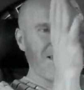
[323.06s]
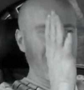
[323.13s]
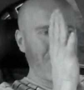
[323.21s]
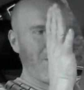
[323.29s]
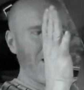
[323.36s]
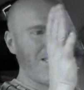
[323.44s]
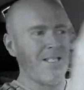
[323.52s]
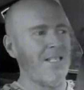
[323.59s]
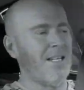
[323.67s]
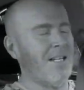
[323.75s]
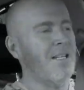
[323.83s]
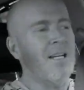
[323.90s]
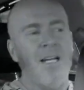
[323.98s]
that peeks
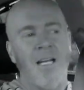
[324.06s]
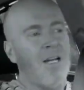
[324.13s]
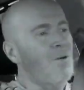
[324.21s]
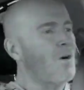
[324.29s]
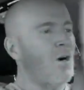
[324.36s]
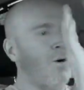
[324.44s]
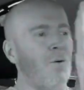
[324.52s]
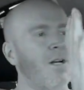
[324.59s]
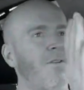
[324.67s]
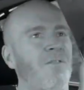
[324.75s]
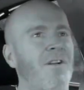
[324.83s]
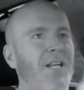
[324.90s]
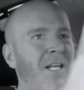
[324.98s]
in. Well,
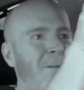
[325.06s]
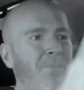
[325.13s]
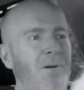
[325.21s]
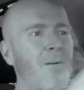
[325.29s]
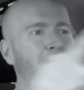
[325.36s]
Infiniti put a